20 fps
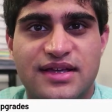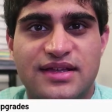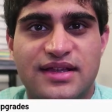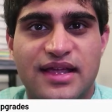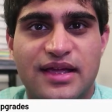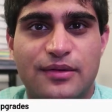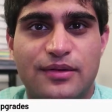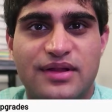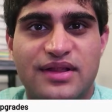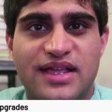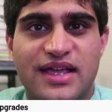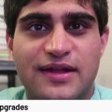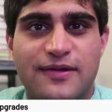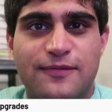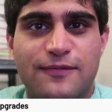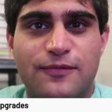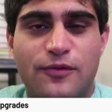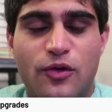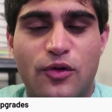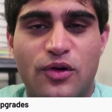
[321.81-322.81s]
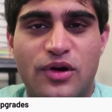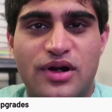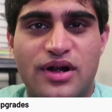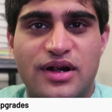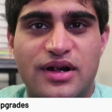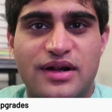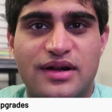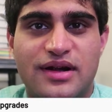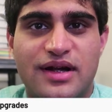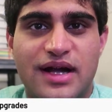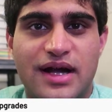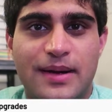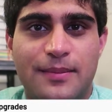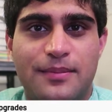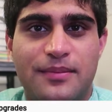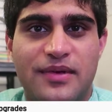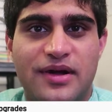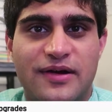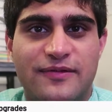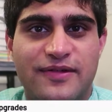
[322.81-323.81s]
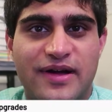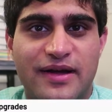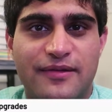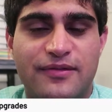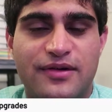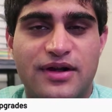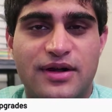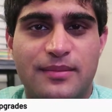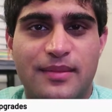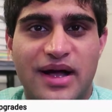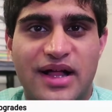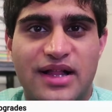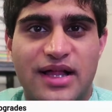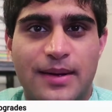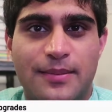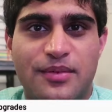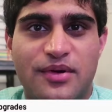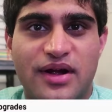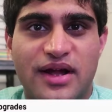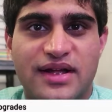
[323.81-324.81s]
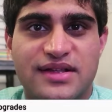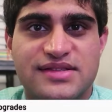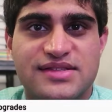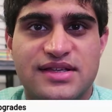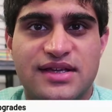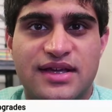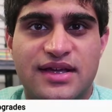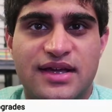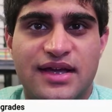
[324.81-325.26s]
they will get 4 500-mile upgrades.